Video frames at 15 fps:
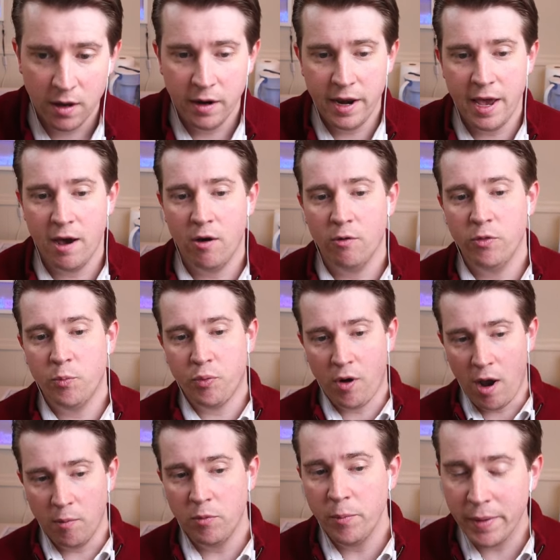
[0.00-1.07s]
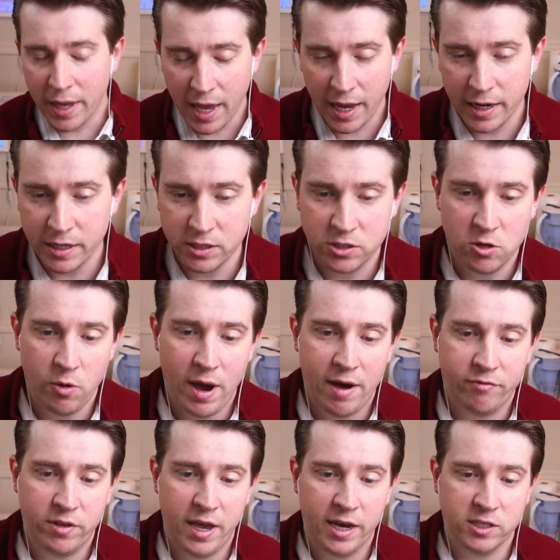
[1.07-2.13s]
Now, the problem again is you
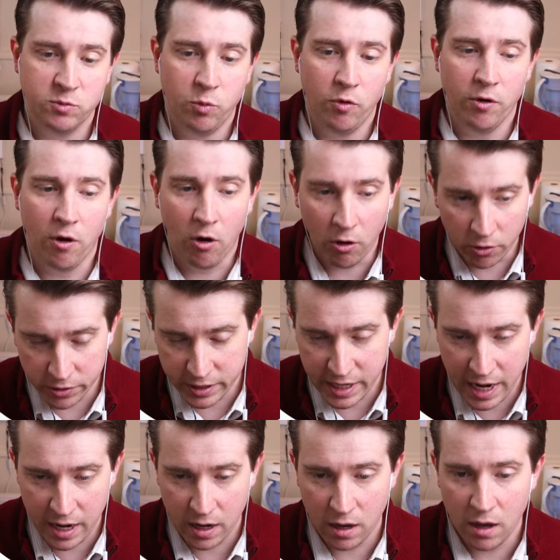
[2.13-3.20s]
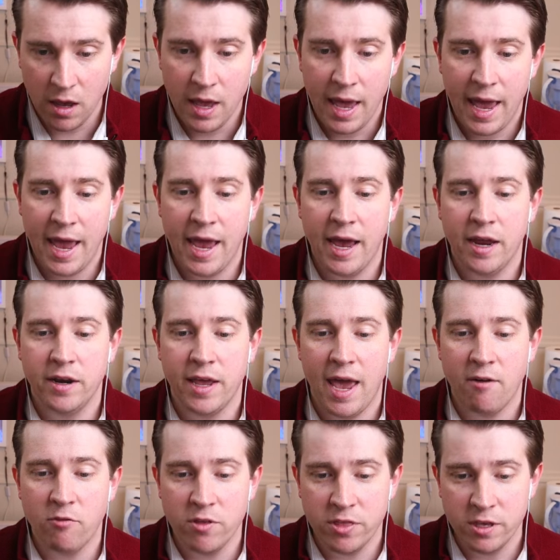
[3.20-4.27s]
have to export all the data, and
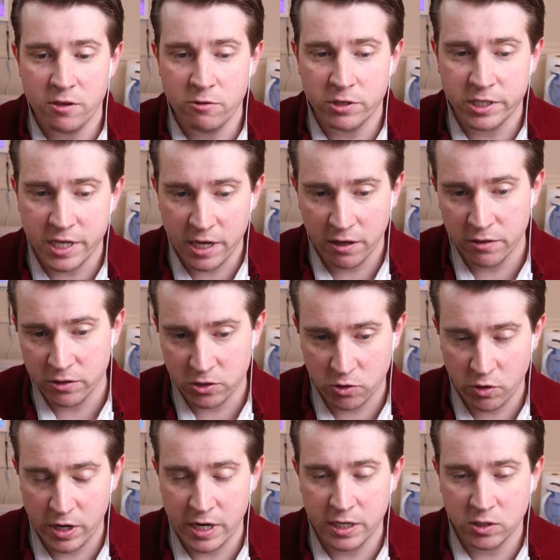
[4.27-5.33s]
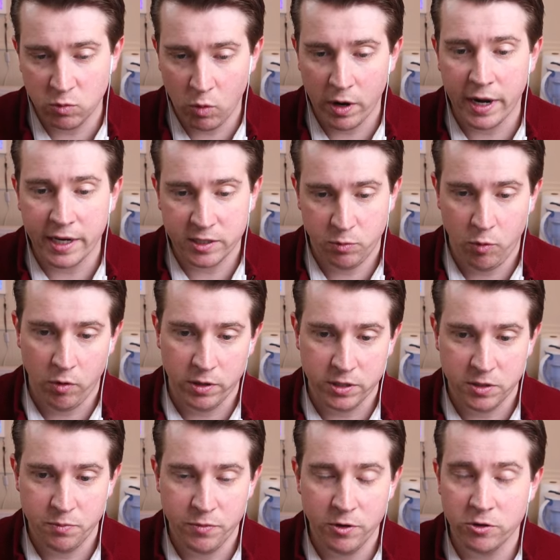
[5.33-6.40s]
everything you see on the screen is what
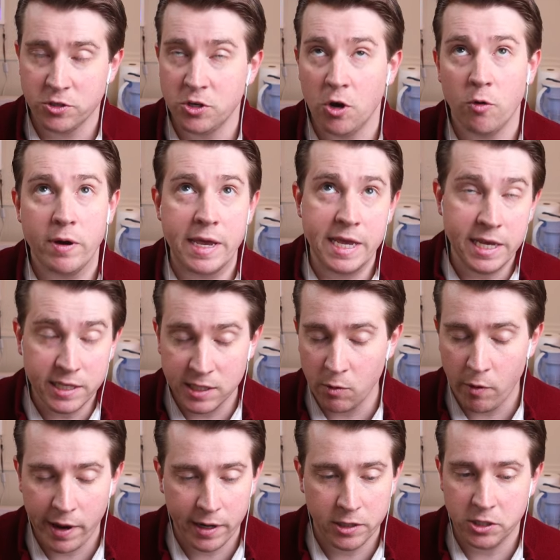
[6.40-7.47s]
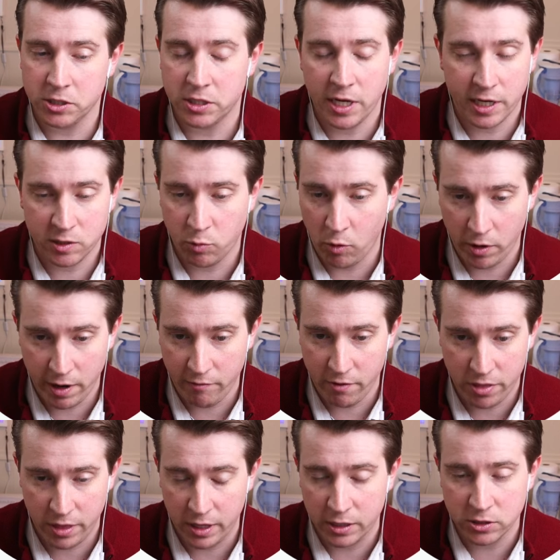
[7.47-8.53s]
exports. There's no easy way to just export
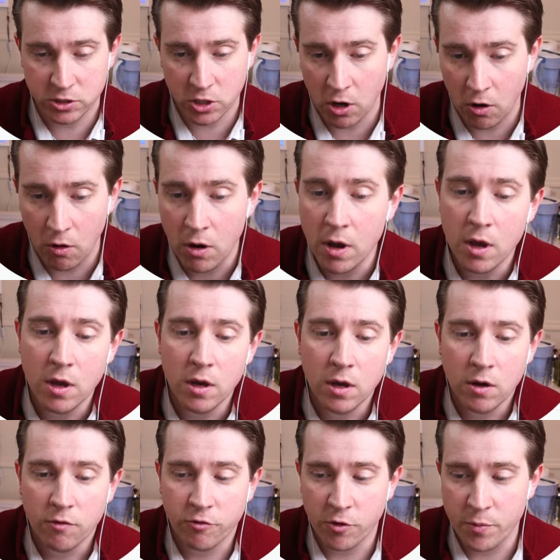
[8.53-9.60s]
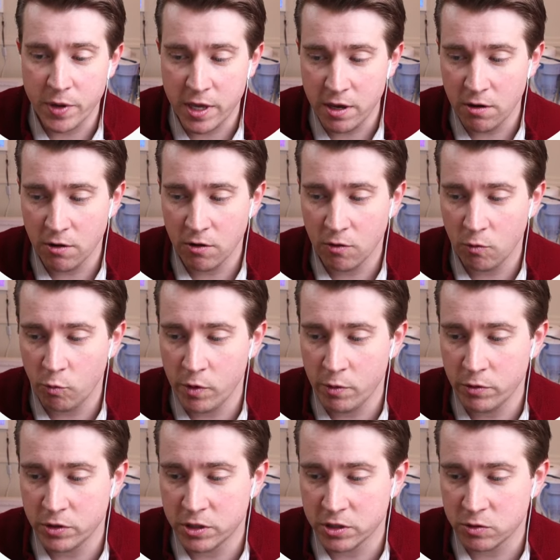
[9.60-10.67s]
everything. So from here, we
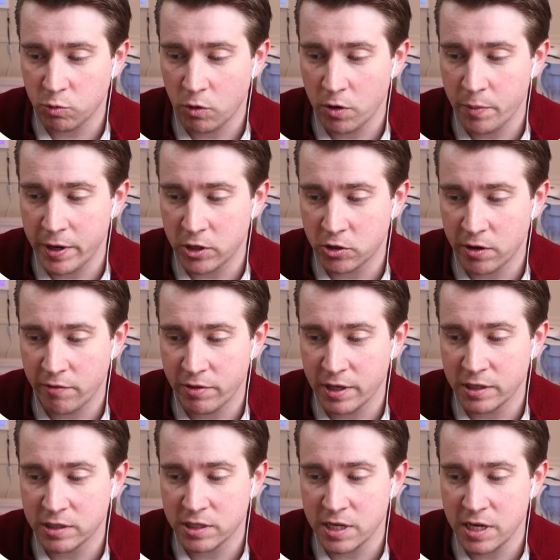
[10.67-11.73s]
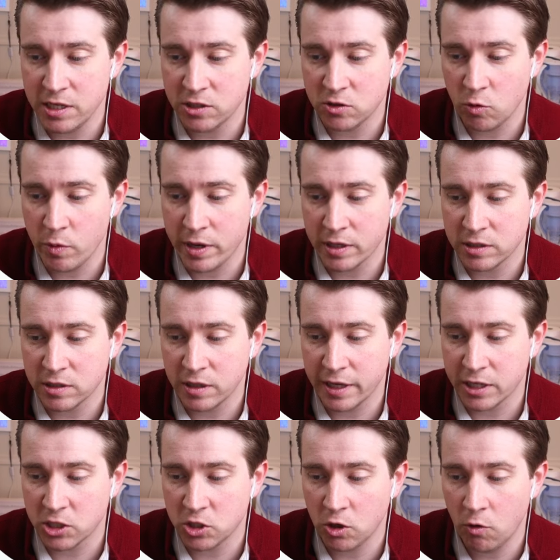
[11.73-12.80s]
would just want to make sure everything's seen, so we can
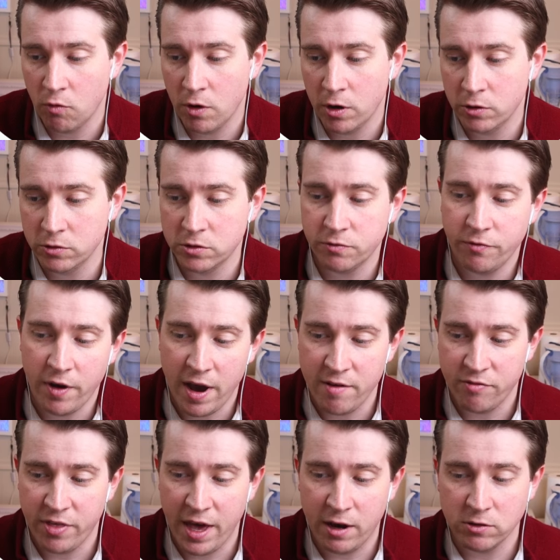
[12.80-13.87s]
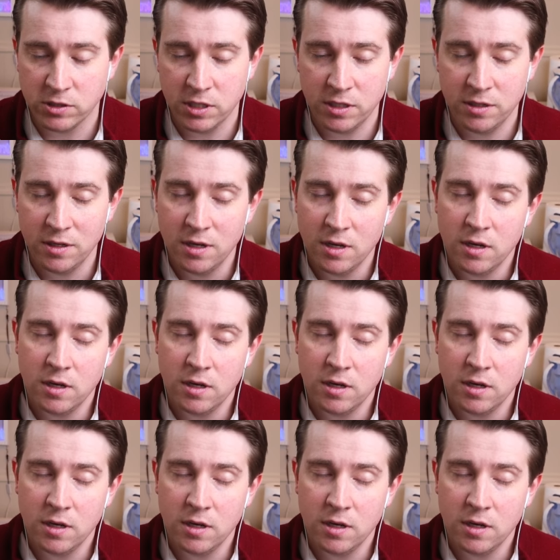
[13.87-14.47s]
select show rows 5,000.